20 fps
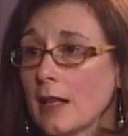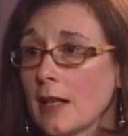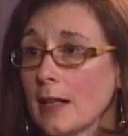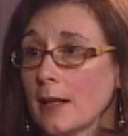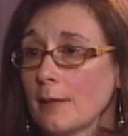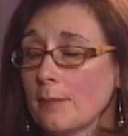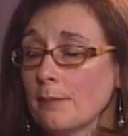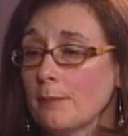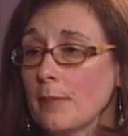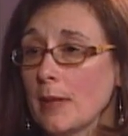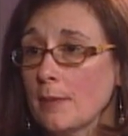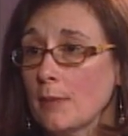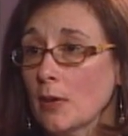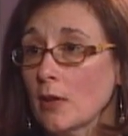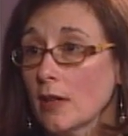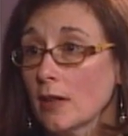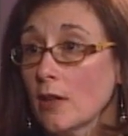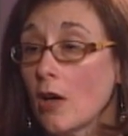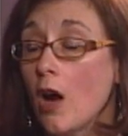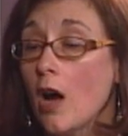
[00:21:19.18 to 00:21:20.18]
Um, okay. People
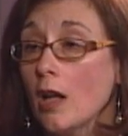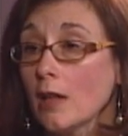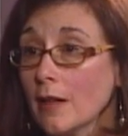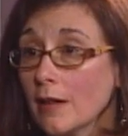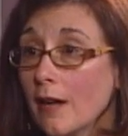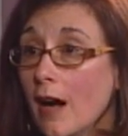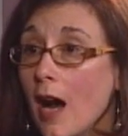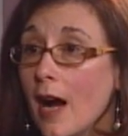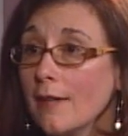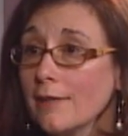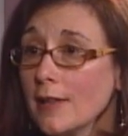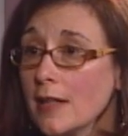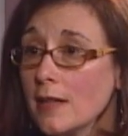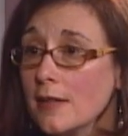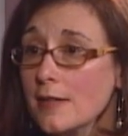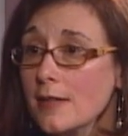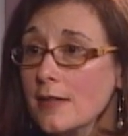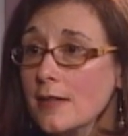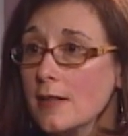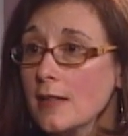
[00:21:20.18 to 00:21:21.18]
can call our
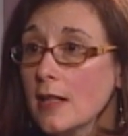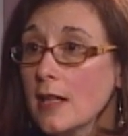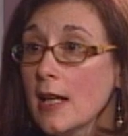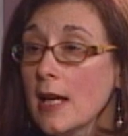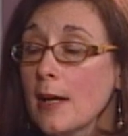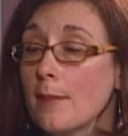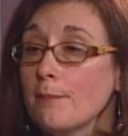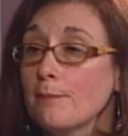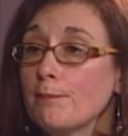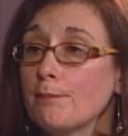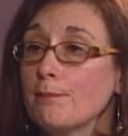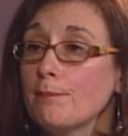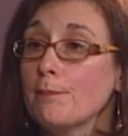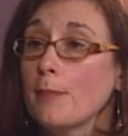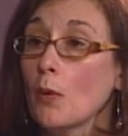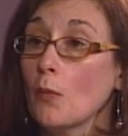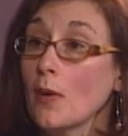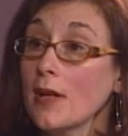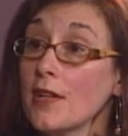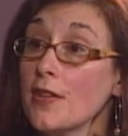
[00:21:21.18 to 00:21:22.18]
office. Okay.
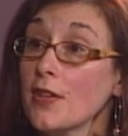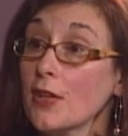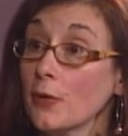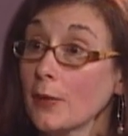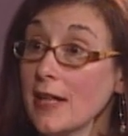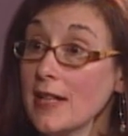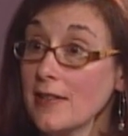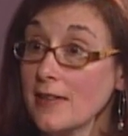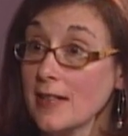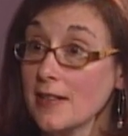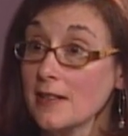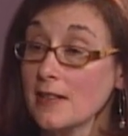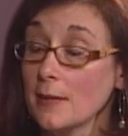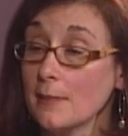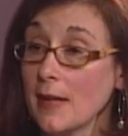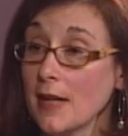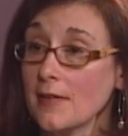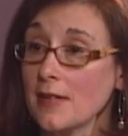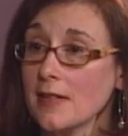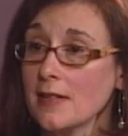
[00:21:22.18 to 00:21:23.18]
But one of the great things
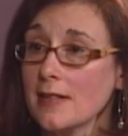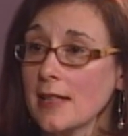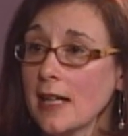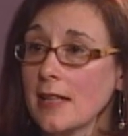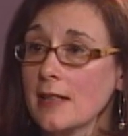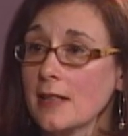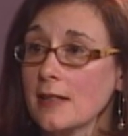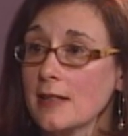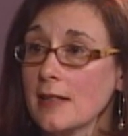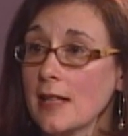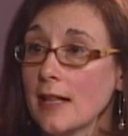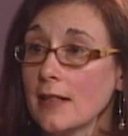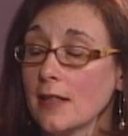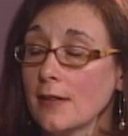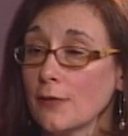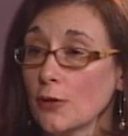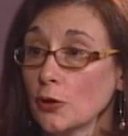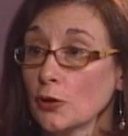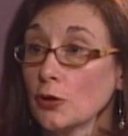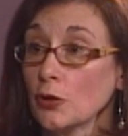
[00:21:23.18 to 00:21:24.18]
about the site is that
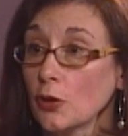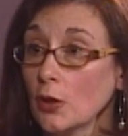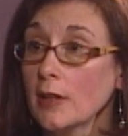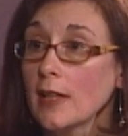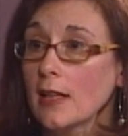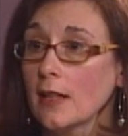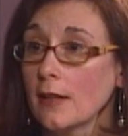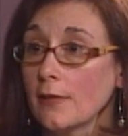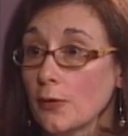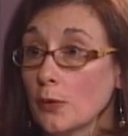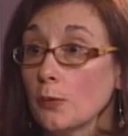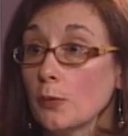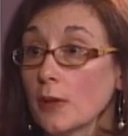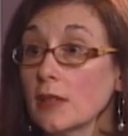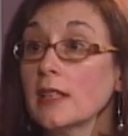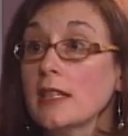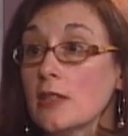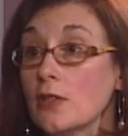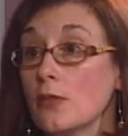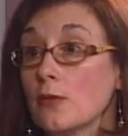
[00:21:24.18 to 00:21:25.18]
if you're looking, if you
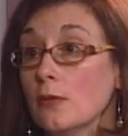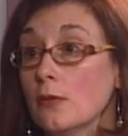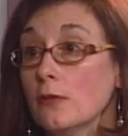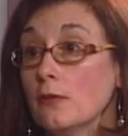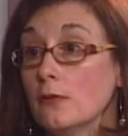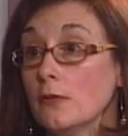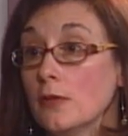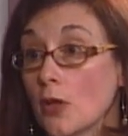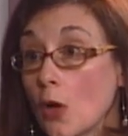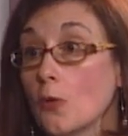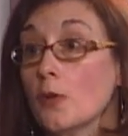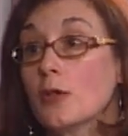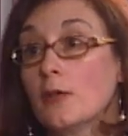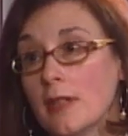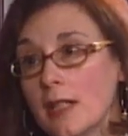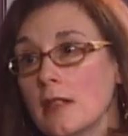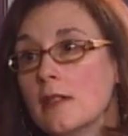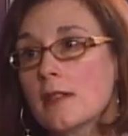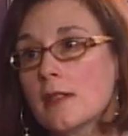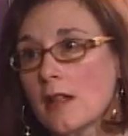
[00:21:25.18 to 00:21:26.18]
really do know you
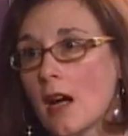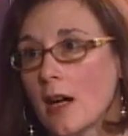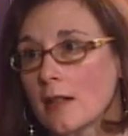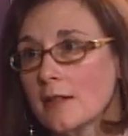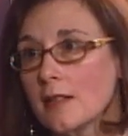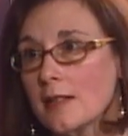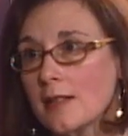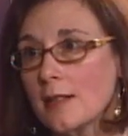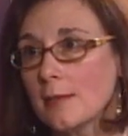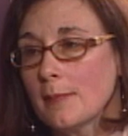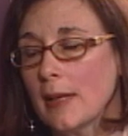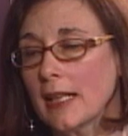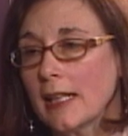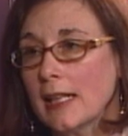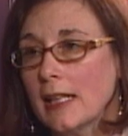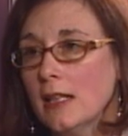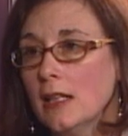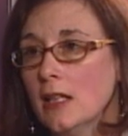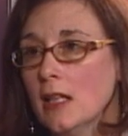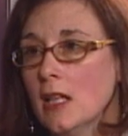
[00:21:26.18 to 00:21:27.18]
need to talk to
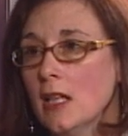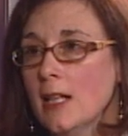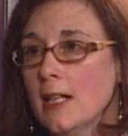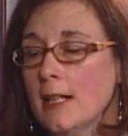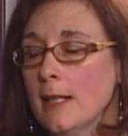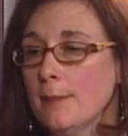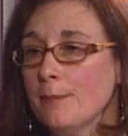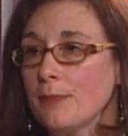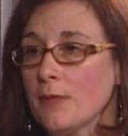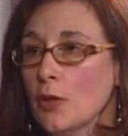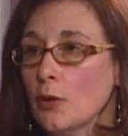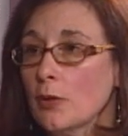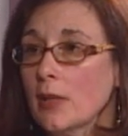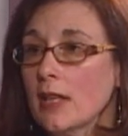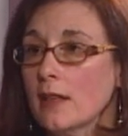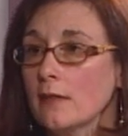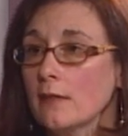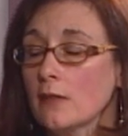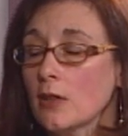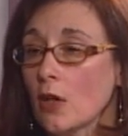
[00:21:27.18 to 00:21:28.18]
somebody, mm-hmm. you
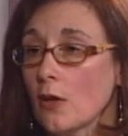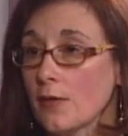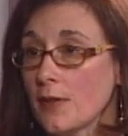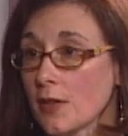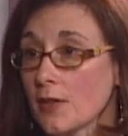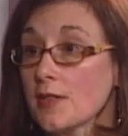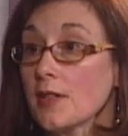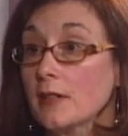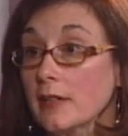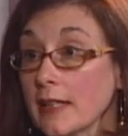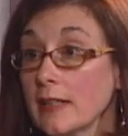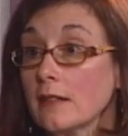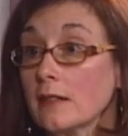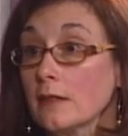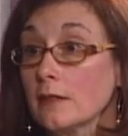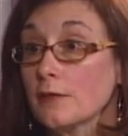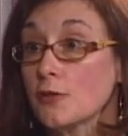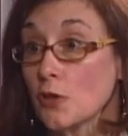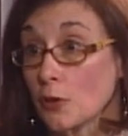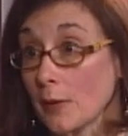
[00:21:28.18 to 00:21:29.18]
can go. There's a
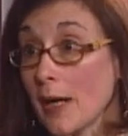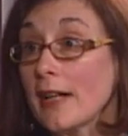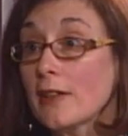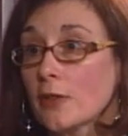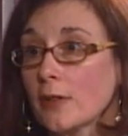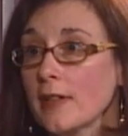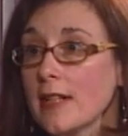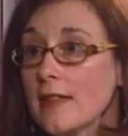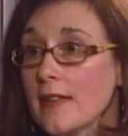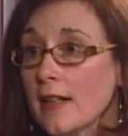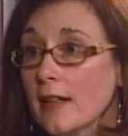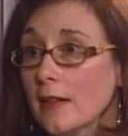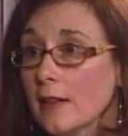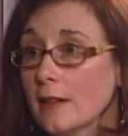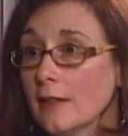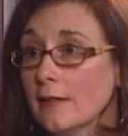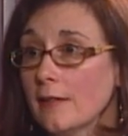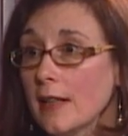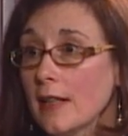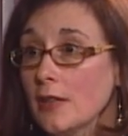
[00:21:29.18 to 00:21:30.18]
legal directory
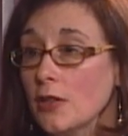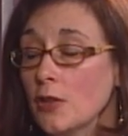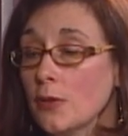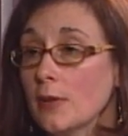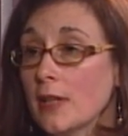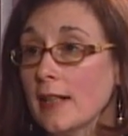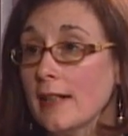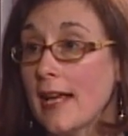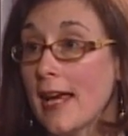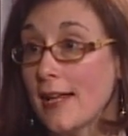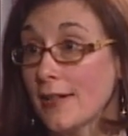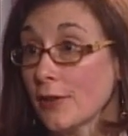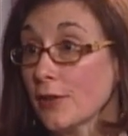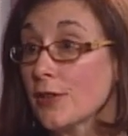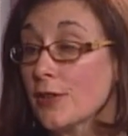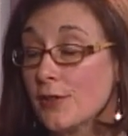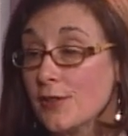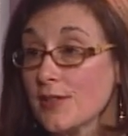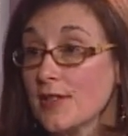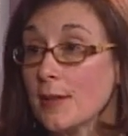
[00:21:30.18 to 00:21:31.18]
there, and you can enter
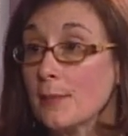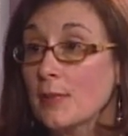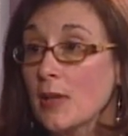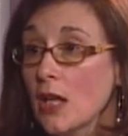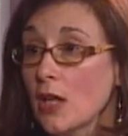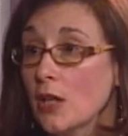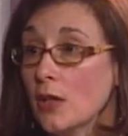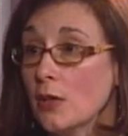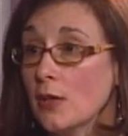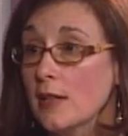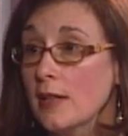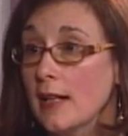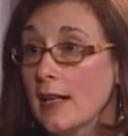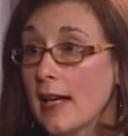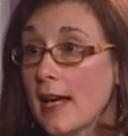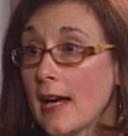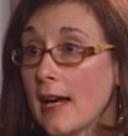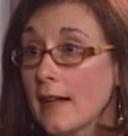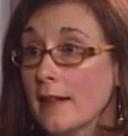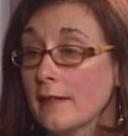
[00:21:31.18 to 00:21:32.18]
your zip code
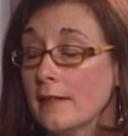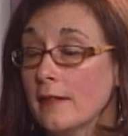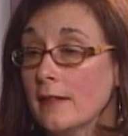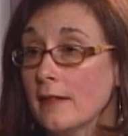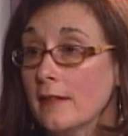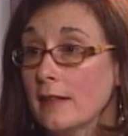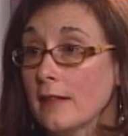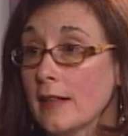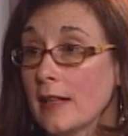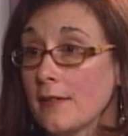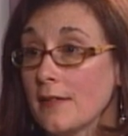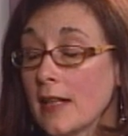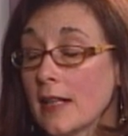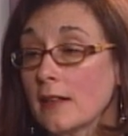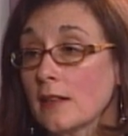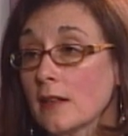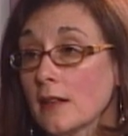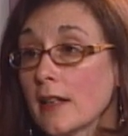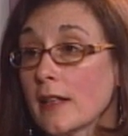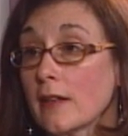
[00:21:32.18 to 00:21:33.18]
and and
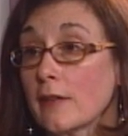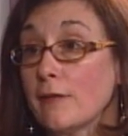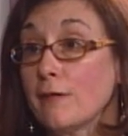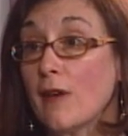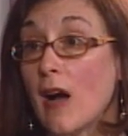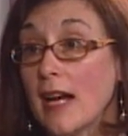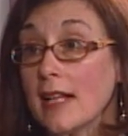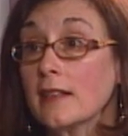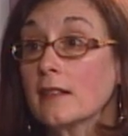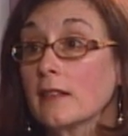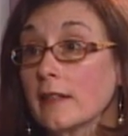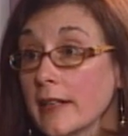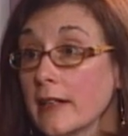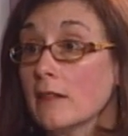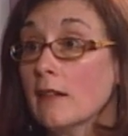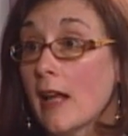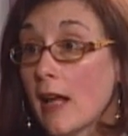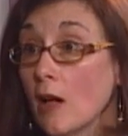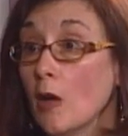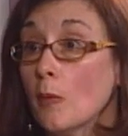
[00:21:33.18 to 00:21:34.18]
then click Find
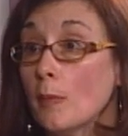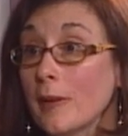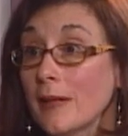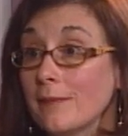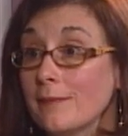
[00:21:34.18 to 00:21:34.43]
Legal Help,